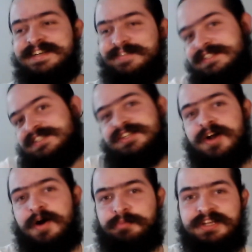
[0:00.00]
Which is, you know,
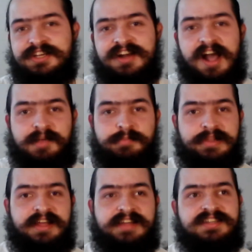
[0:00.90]
I'm pretty good at a
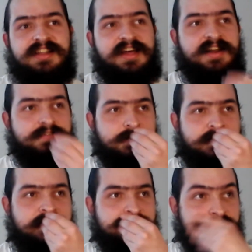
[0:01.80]
cappella. I did a lot of,
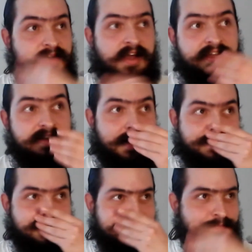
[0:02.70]
um, I
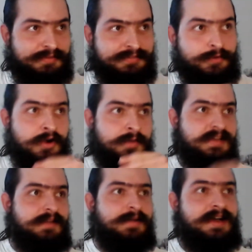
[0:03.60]
actually performed
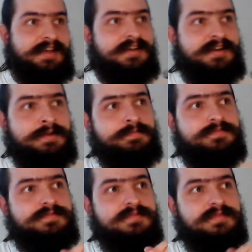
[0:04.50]
at my um,
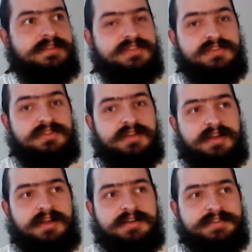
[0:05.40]

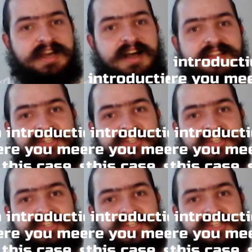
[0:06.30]
uh, college